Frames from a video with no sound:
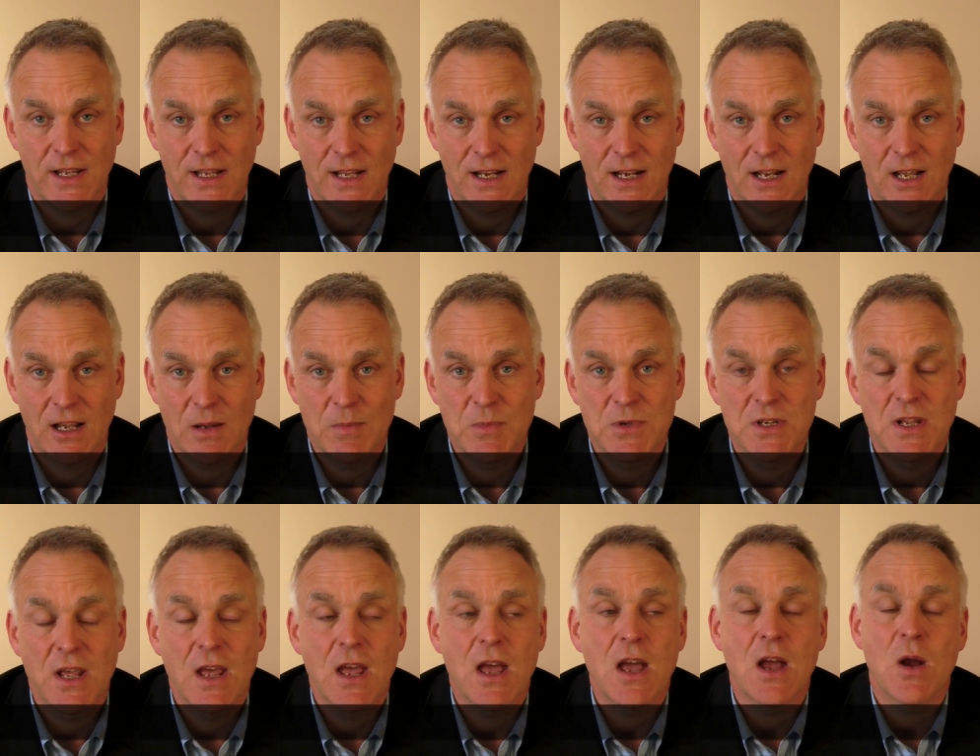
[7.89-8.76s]

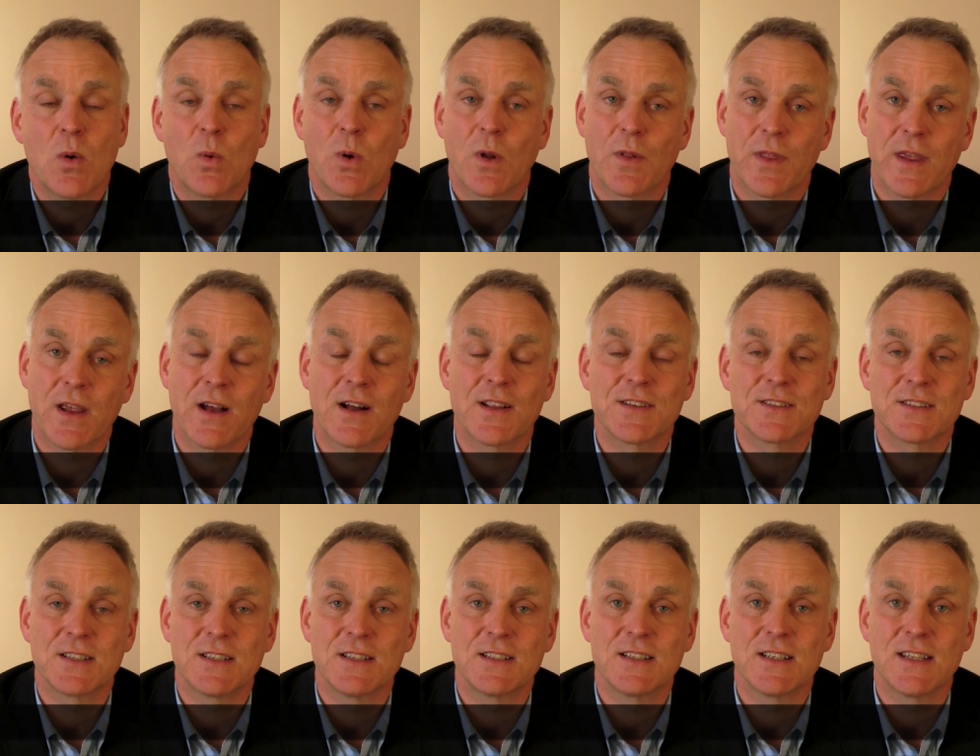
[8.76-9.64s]
earlobes? Well, the
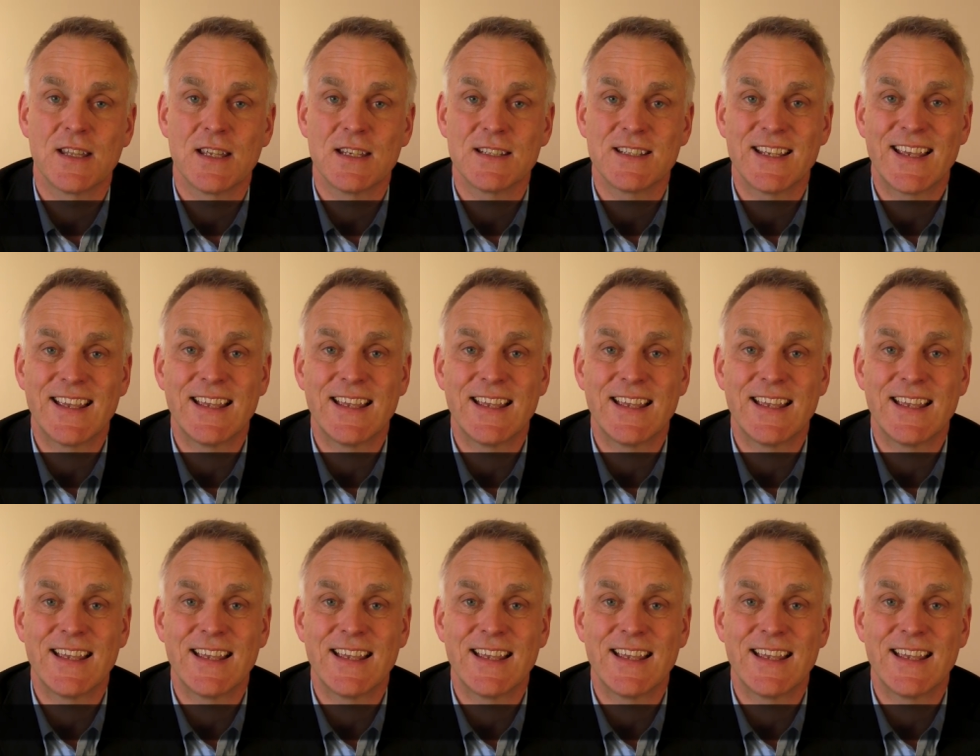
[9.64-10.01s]
answer to this